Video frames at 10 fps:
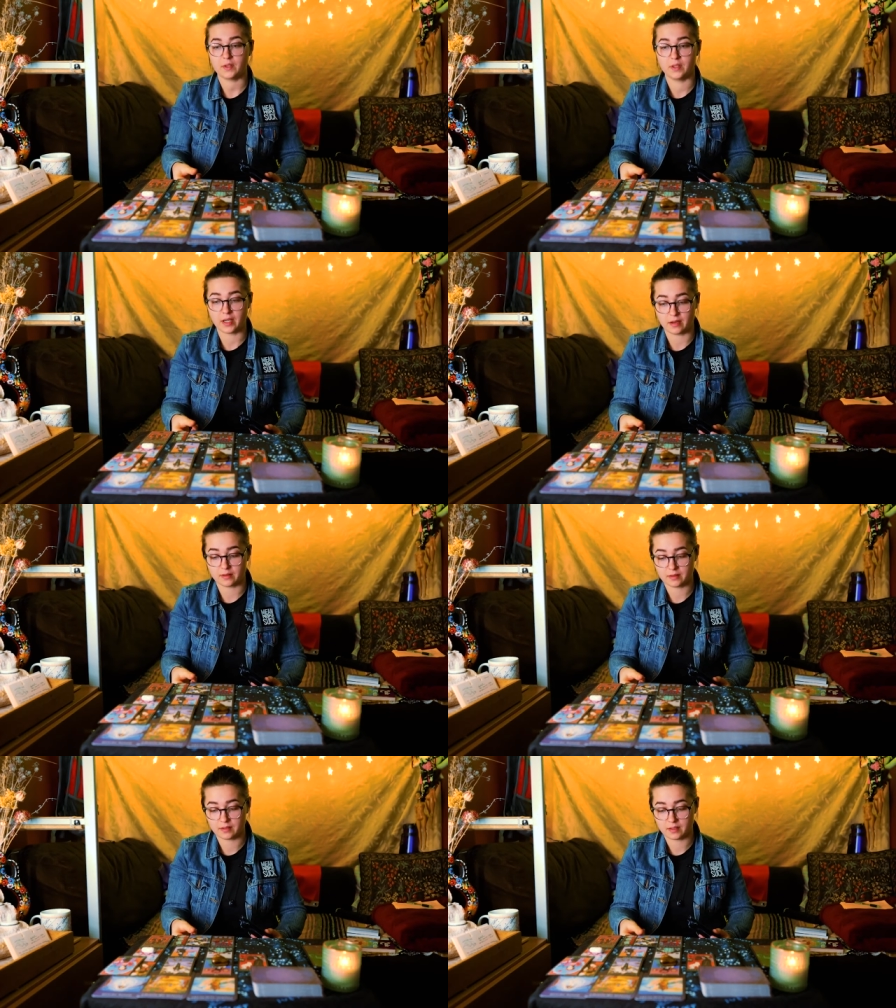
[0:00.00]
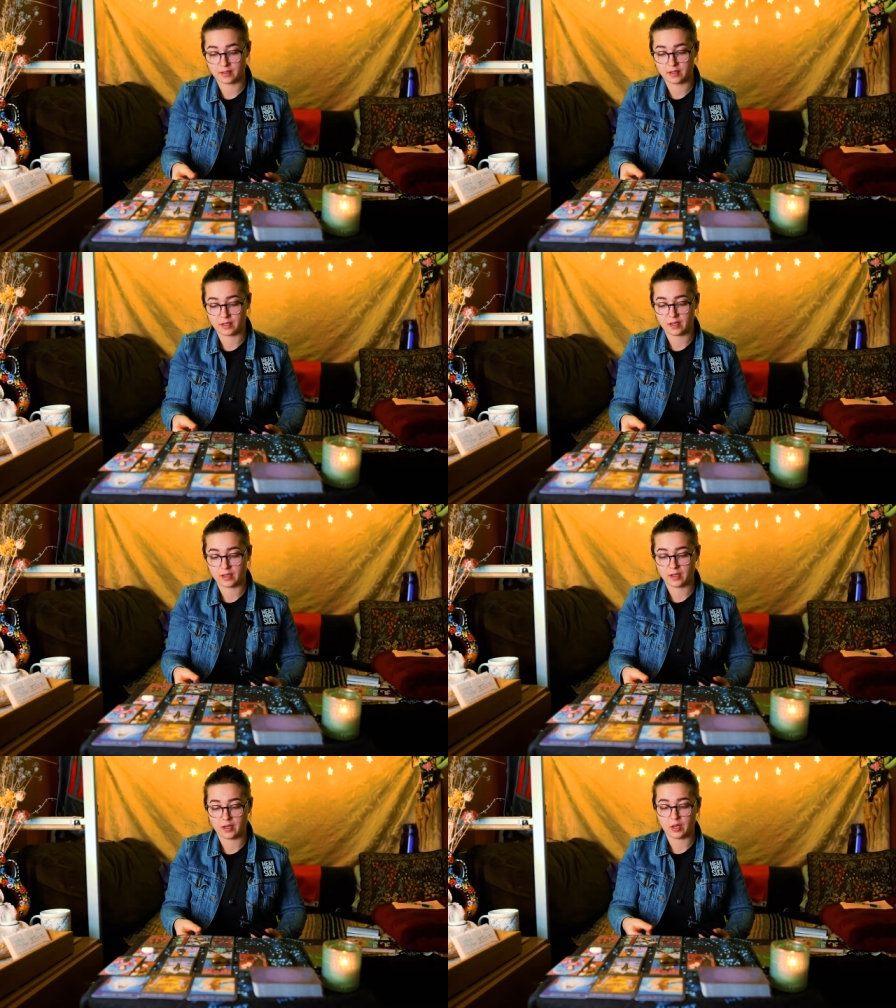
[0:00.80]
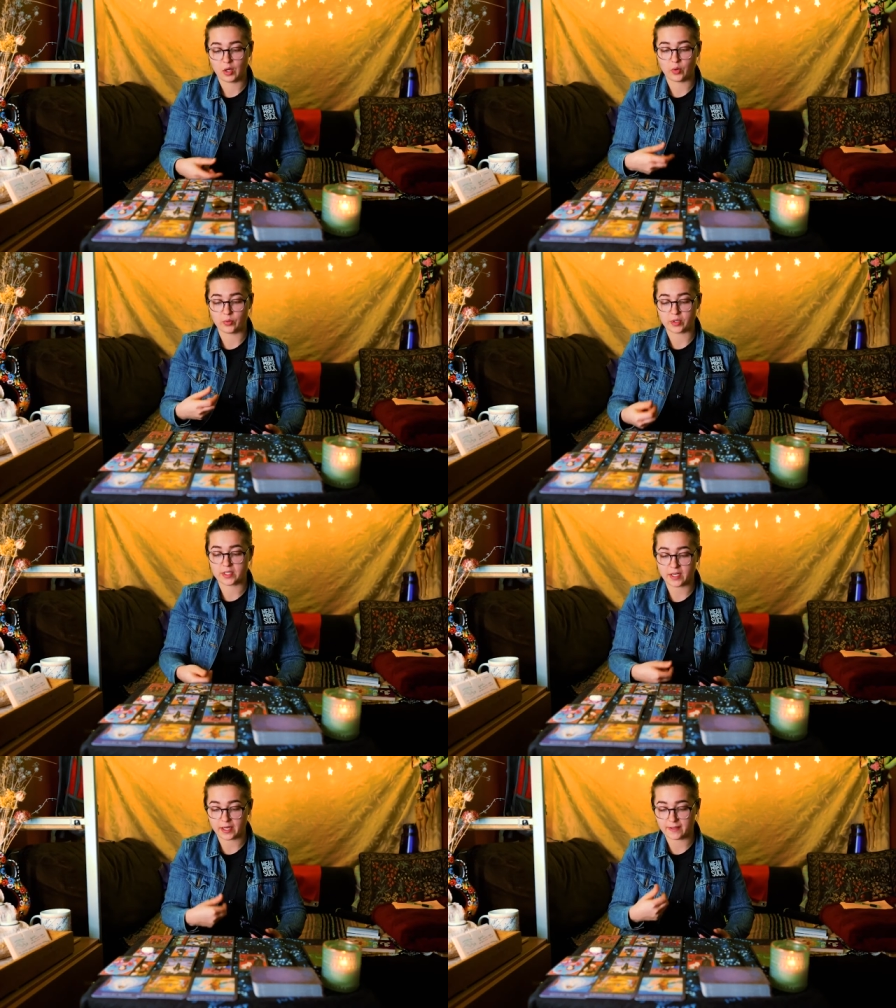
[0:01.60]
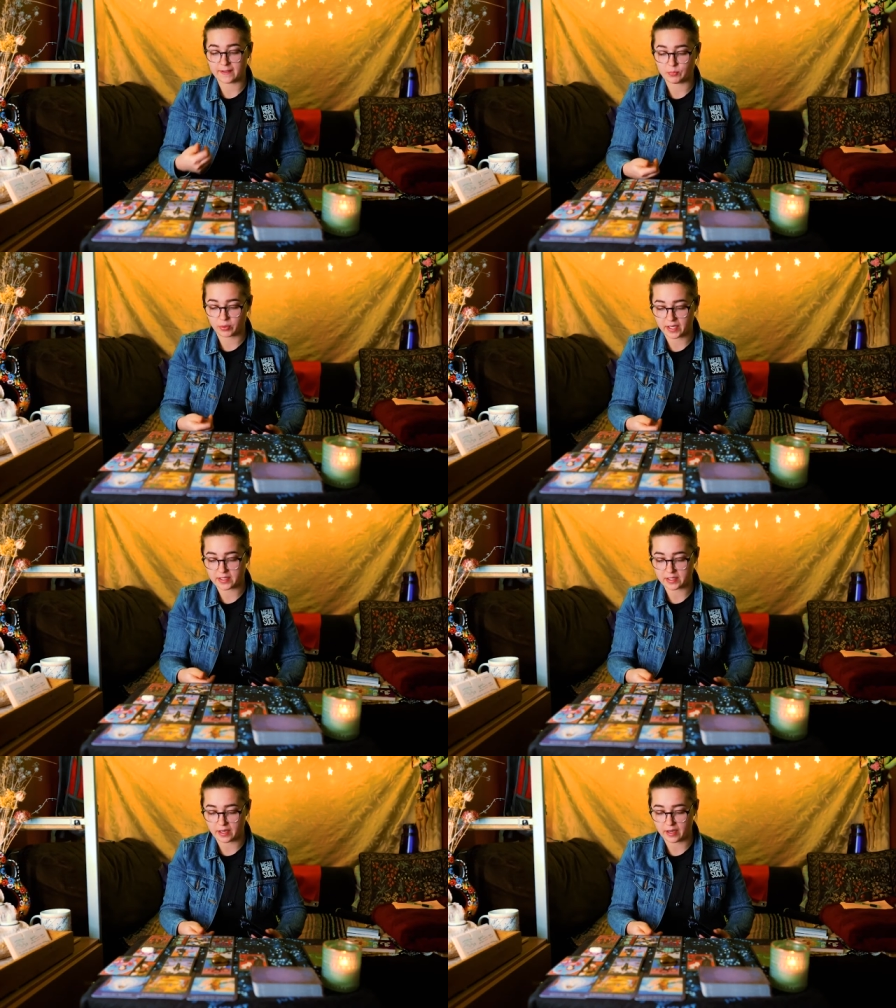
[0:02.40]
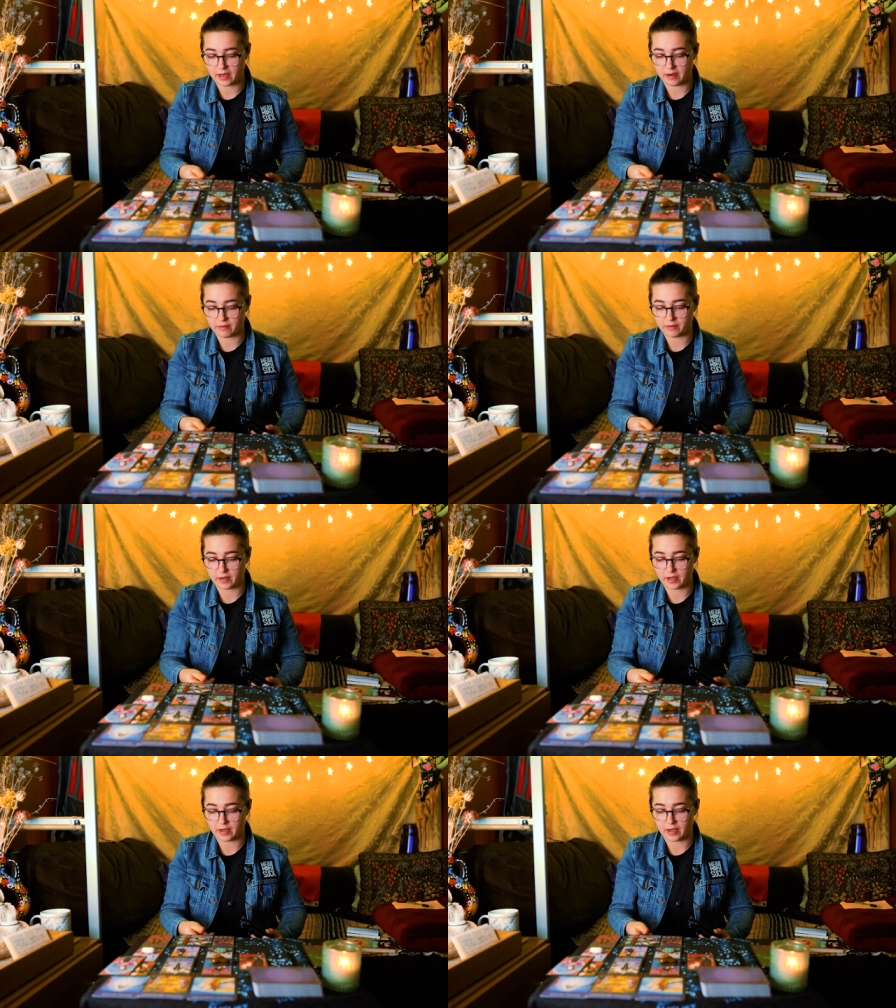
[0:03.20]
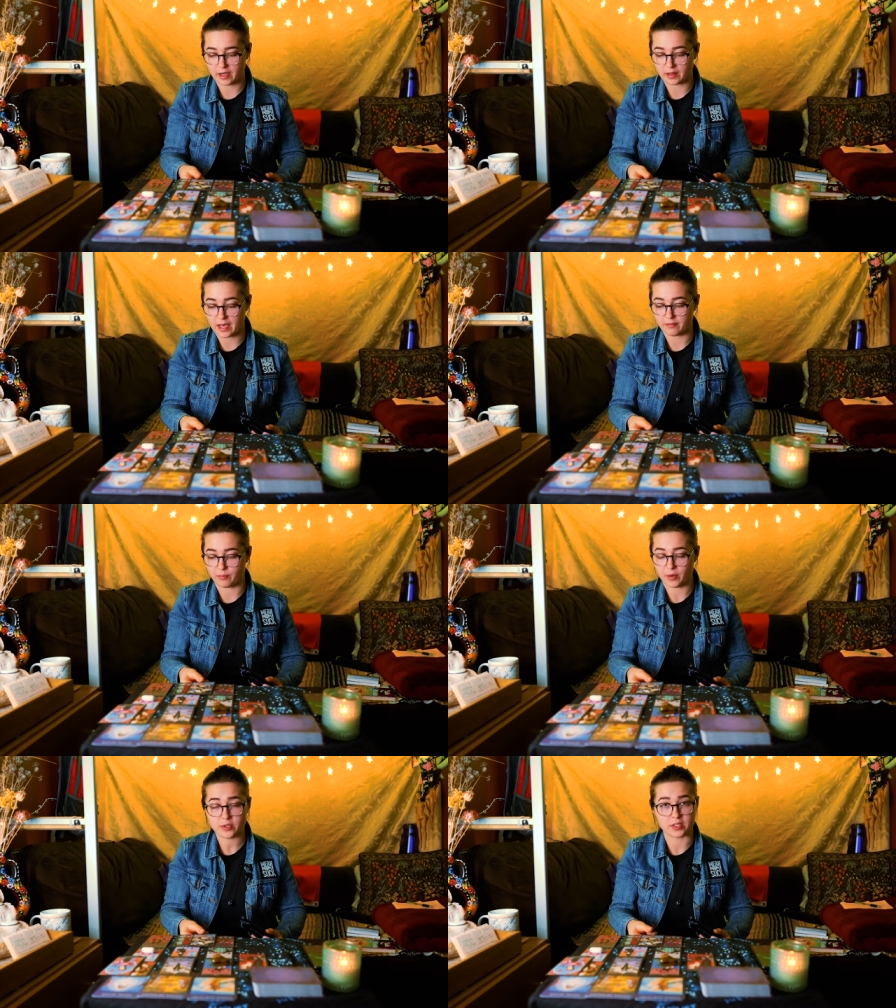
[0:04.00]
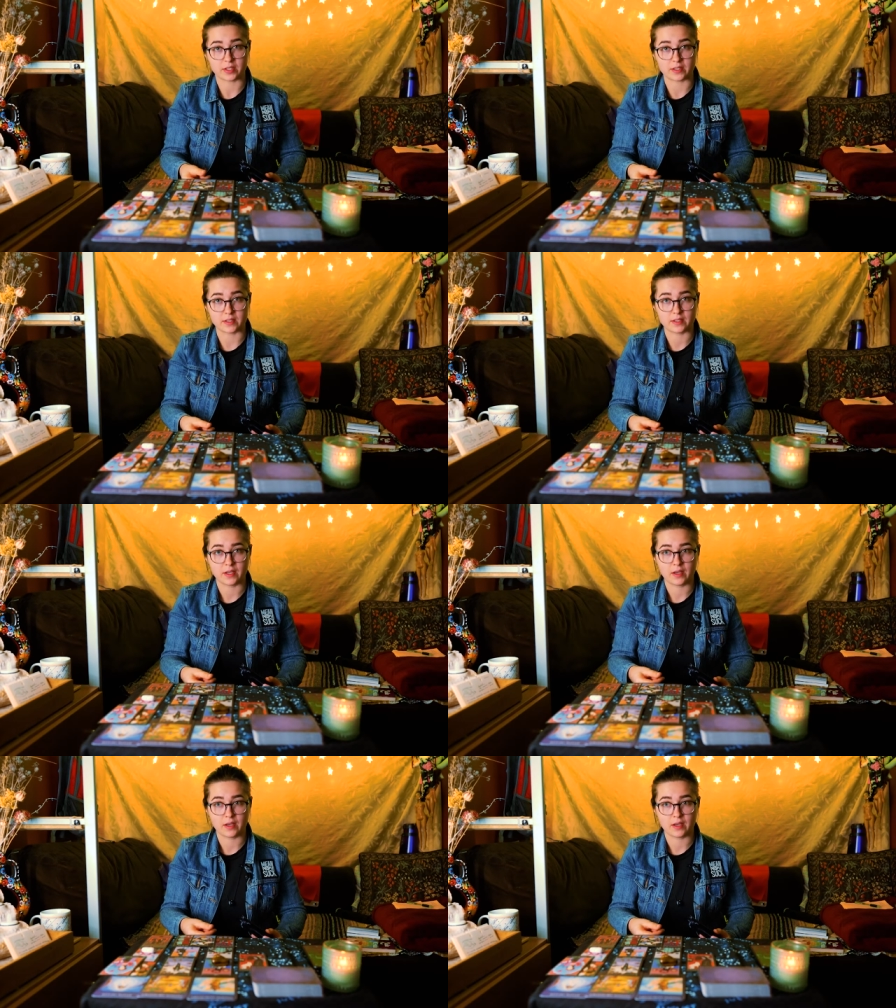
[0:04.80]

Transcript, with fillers: Now, when we're stuck in this place of a lot of emotions,